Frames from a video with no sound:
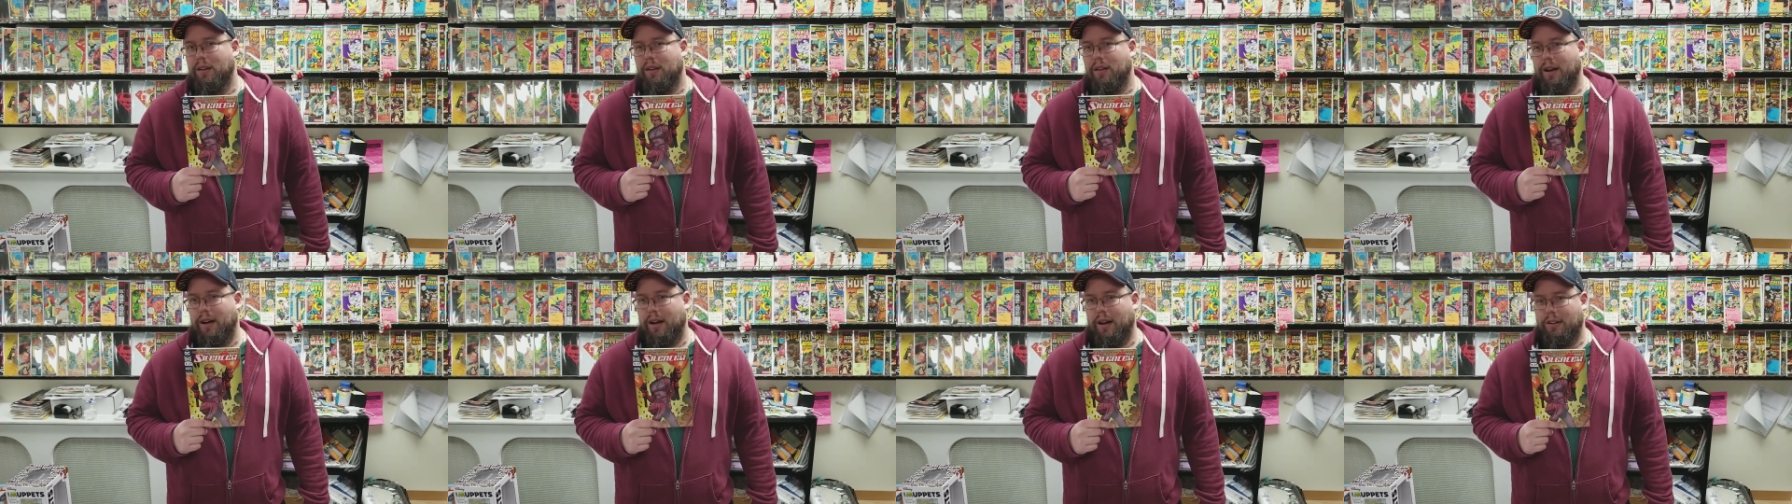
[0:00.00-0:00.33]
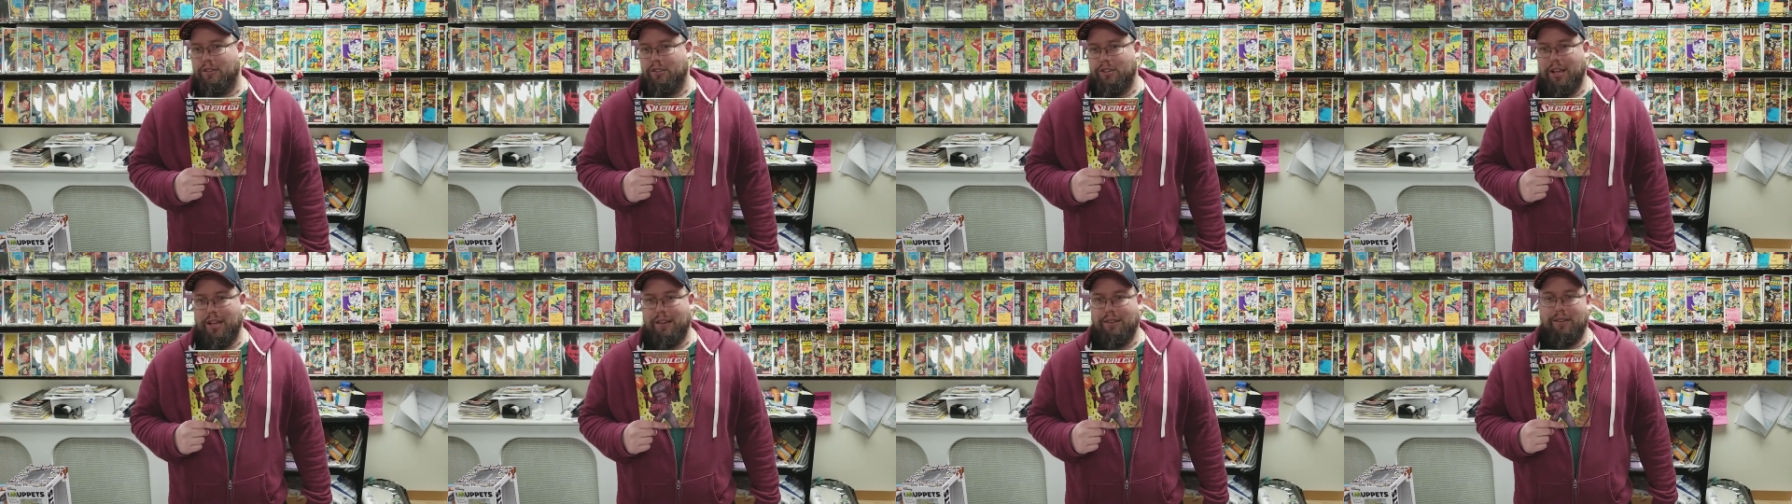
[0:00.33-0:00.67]
uh,
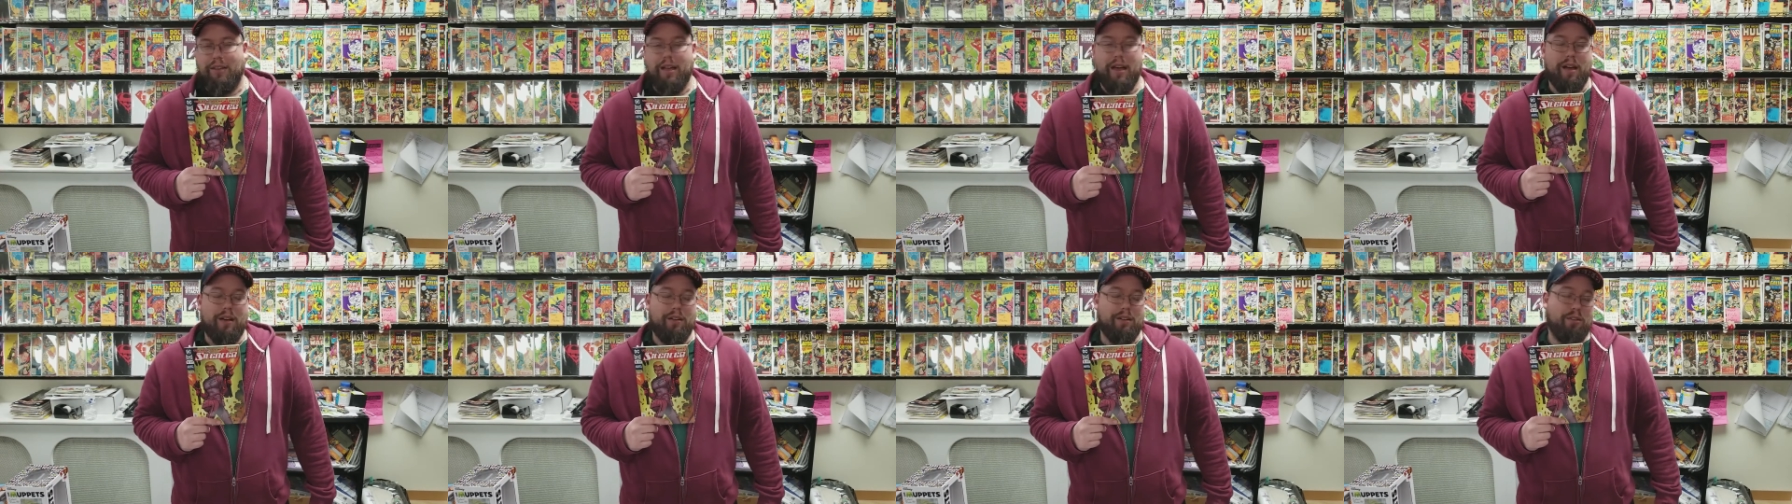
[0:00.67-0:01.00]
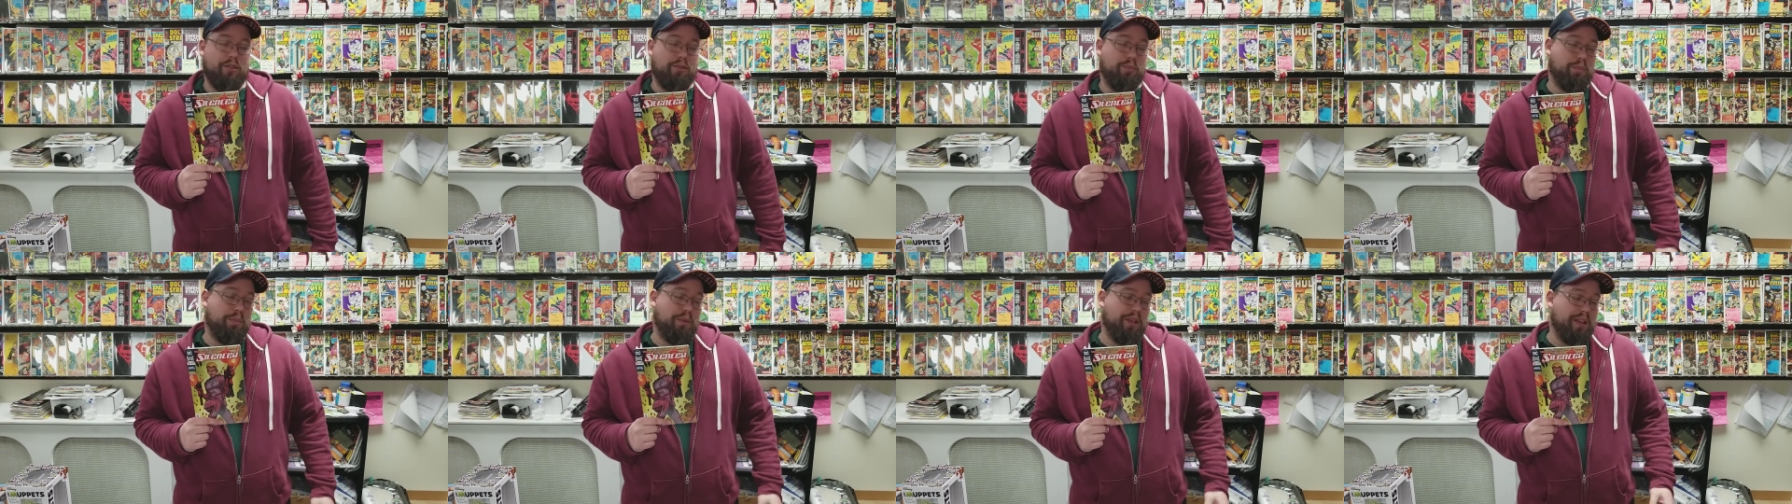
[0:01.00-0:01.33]
she had
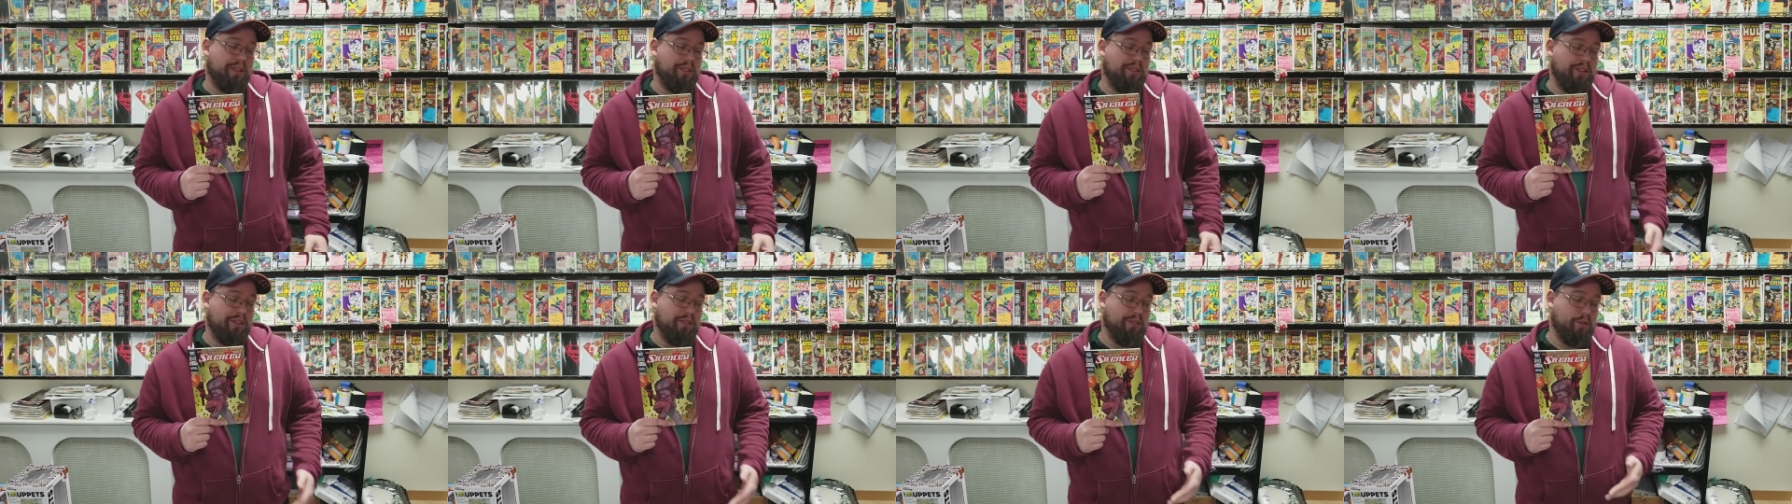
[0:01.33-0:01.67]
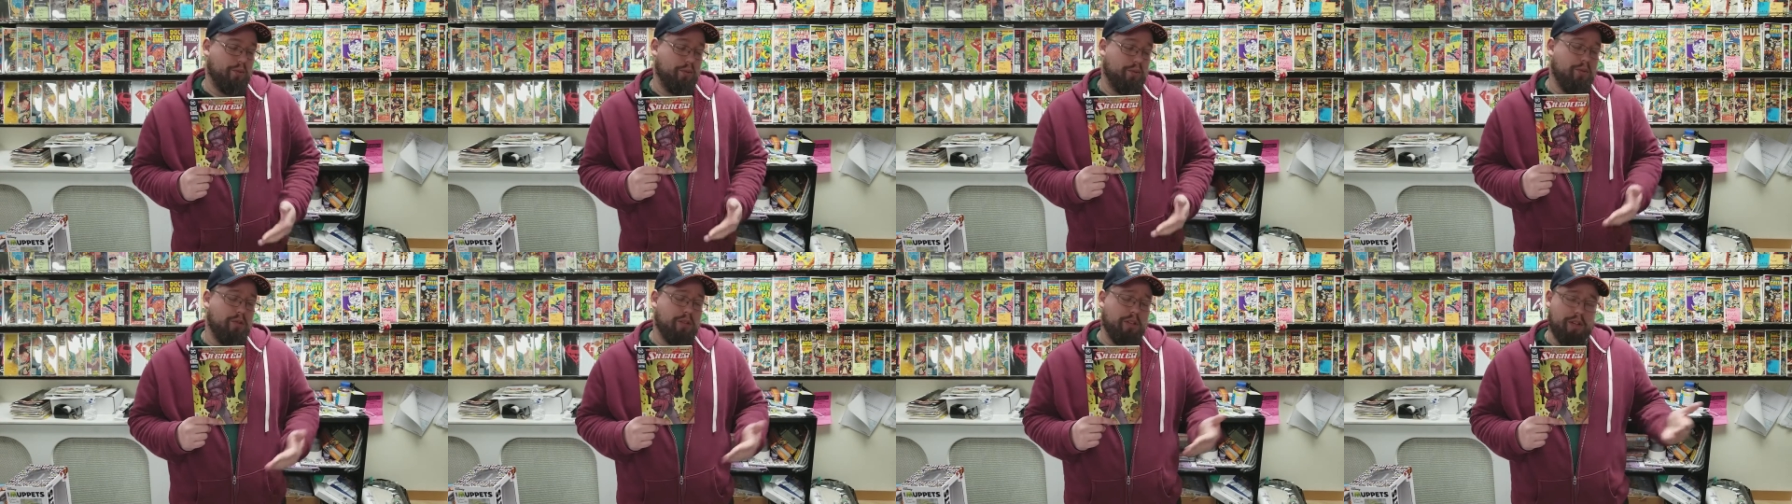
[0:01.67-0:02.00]
Talia's blessing
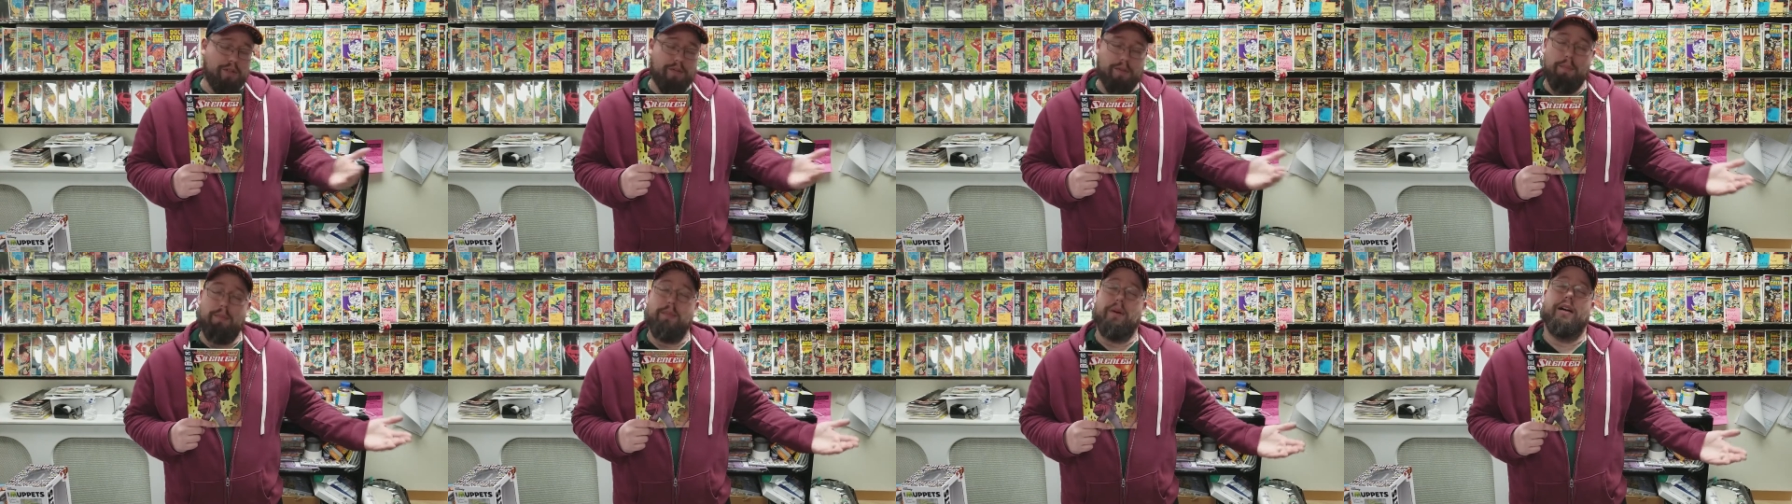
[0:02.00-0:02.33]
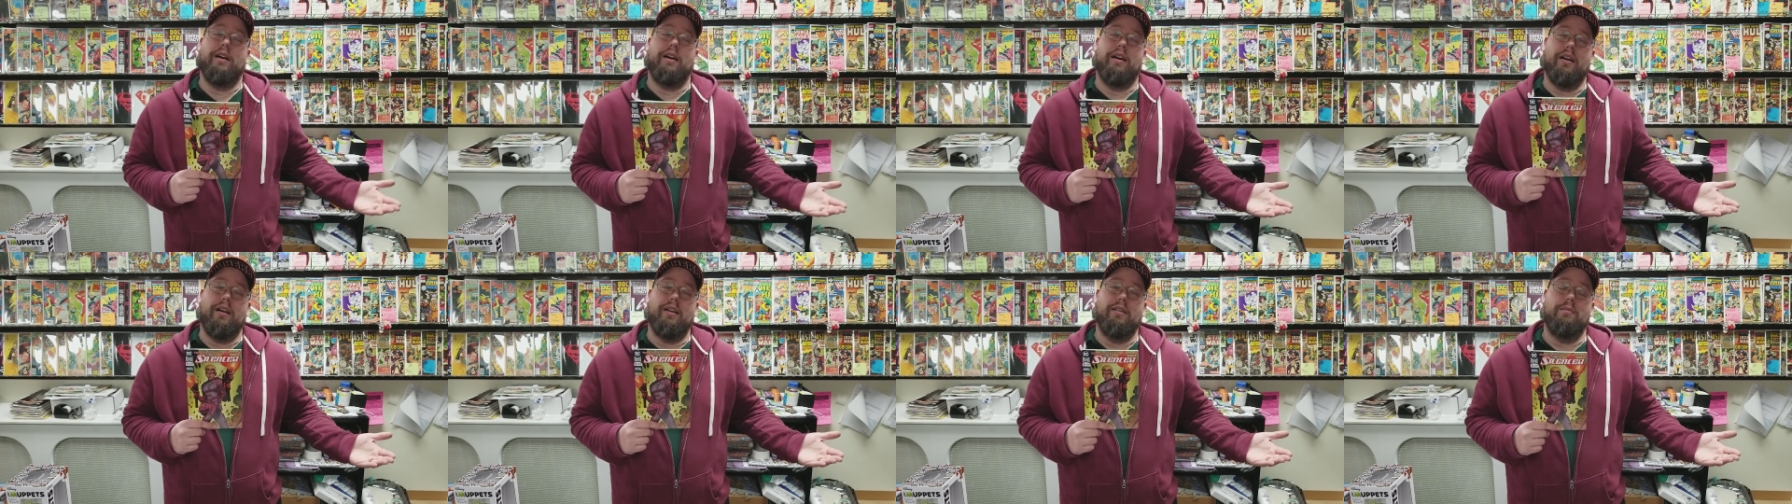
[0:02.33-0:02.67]
to leave it
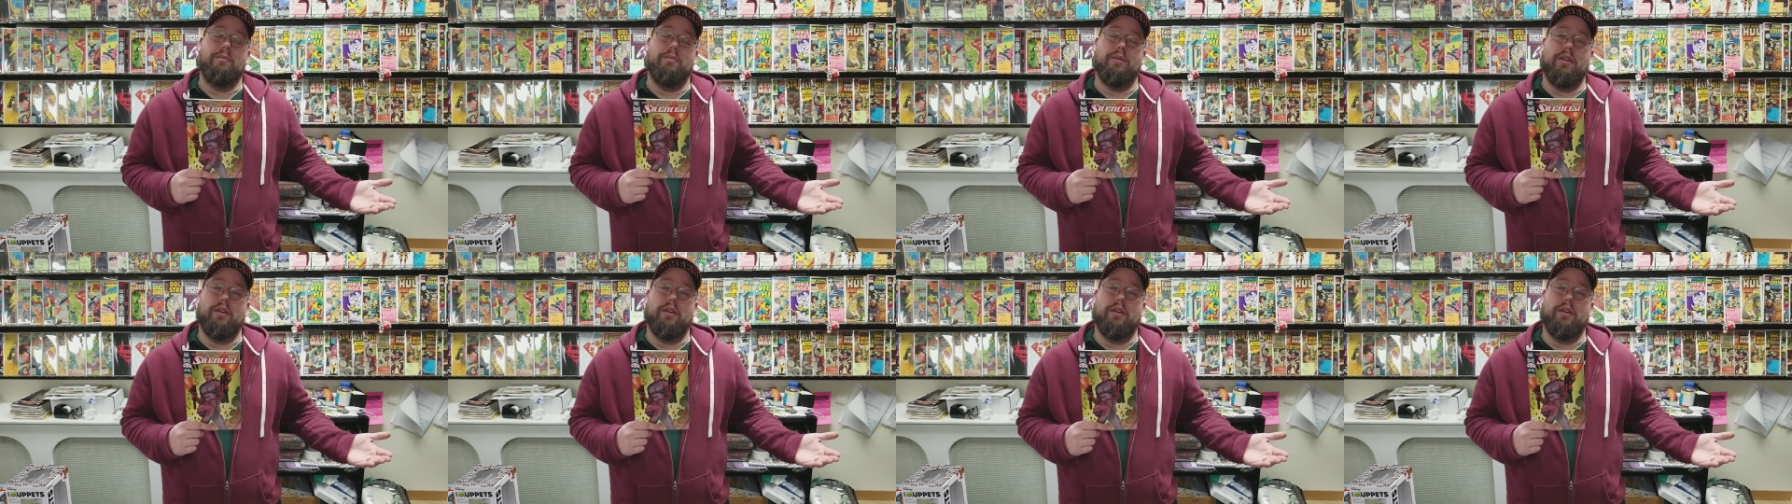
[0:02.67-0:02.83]
behind,